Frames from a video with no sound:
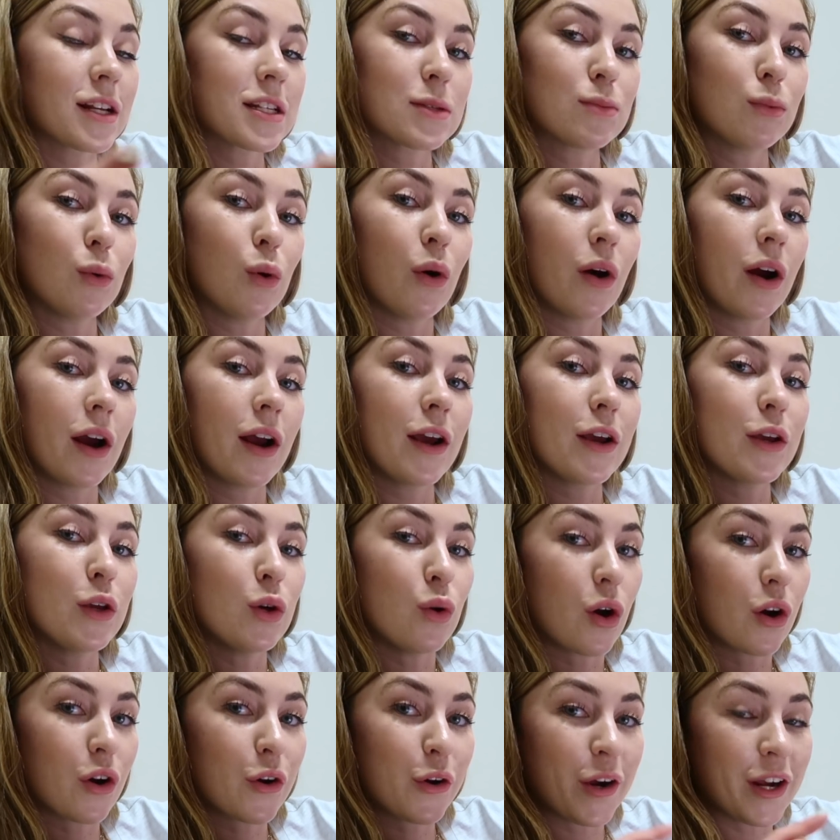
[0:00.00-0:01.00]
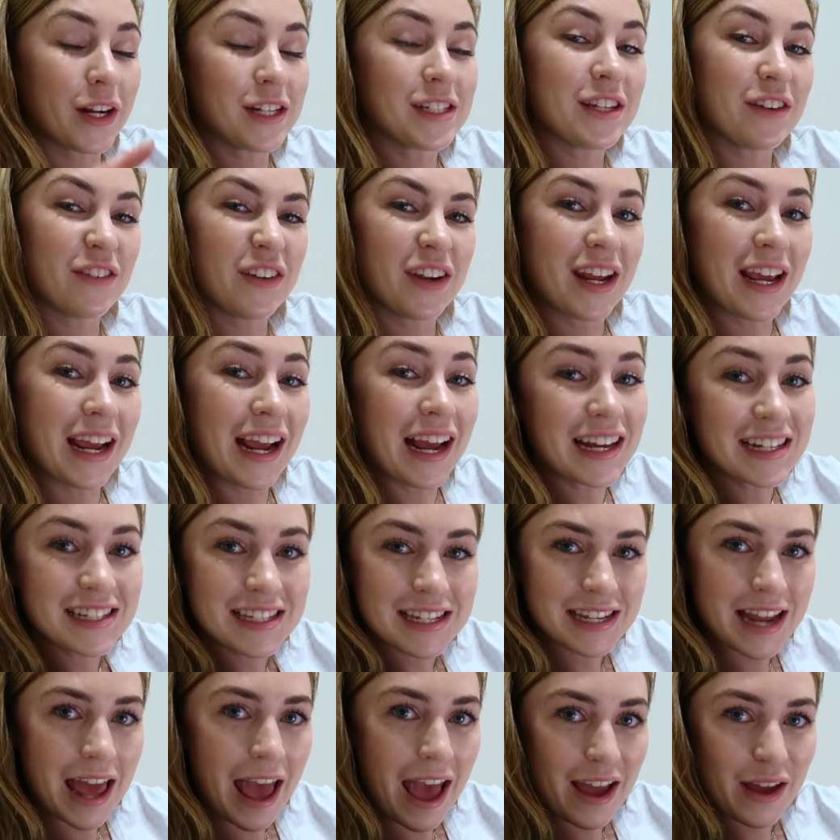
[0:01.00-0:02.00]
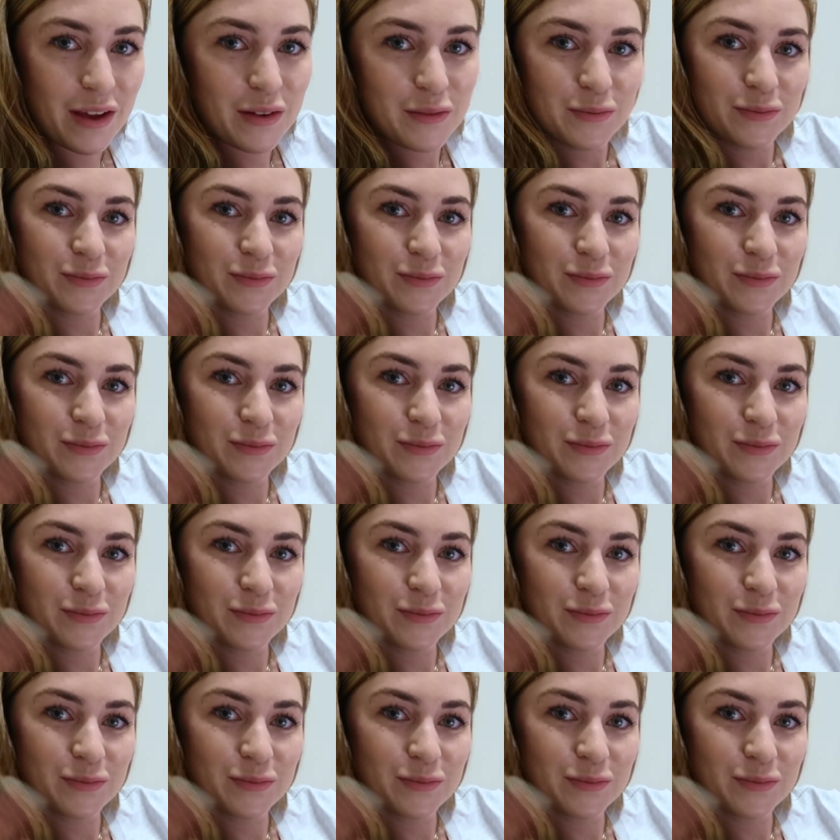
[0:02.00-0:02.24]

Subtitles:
explore your creativity today.